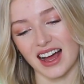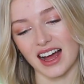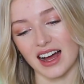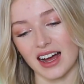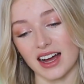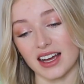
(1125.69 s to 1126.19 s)

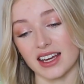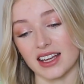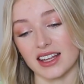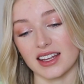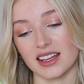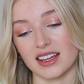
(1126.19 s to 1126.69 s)

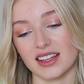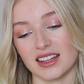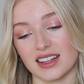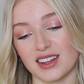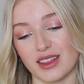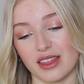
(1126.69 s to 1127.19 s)
I
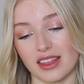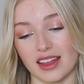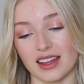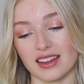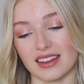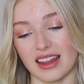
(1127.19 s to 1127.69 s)

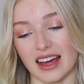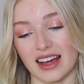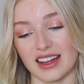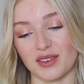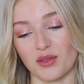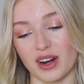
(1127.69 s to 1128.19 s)
think
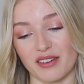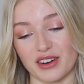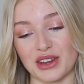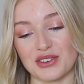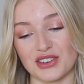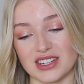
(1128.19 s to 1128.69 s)
that whatever
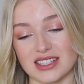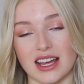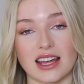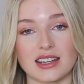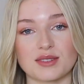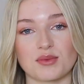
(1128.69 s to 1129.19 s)
you just
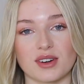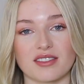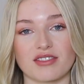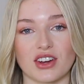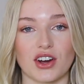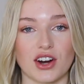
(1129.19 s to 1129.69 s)
said is one
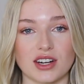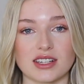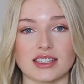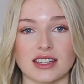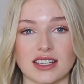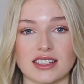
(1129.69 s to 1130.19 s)
of the
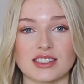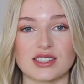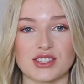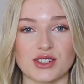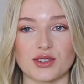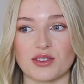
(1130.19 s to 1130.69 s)
hardest things
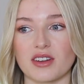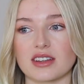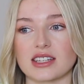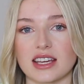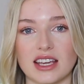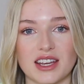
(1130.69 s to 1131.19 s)
to do.
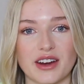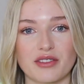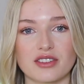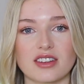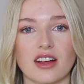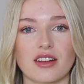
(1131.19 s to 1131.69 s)
Taking care of
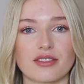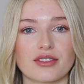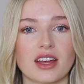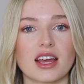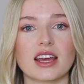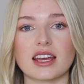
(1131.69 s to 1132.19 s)

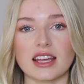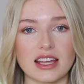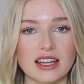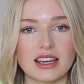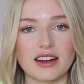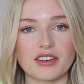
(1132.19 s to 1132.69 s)
yourself,
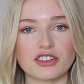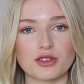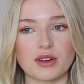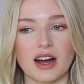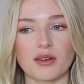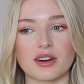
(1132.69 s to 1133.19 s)
eating every
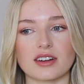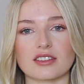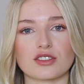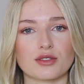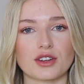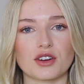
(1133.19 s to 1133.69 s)
two
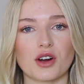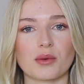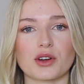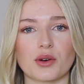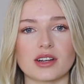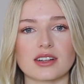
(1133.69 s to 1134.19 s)
hours, doing your
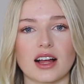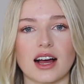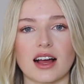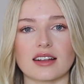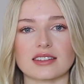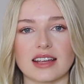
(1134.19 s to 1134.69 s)
homework, going to
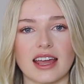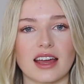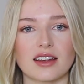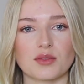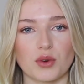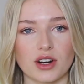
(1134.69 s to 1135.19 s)
class,
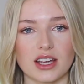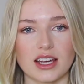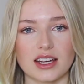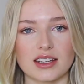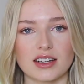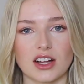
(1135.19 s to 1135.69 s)
and
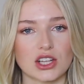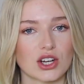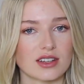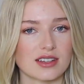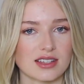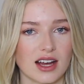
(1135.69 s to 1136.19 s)
working
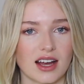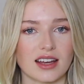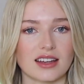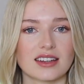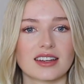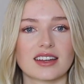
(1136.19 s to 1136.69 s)

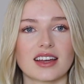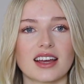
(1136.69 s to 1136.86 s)
alongside.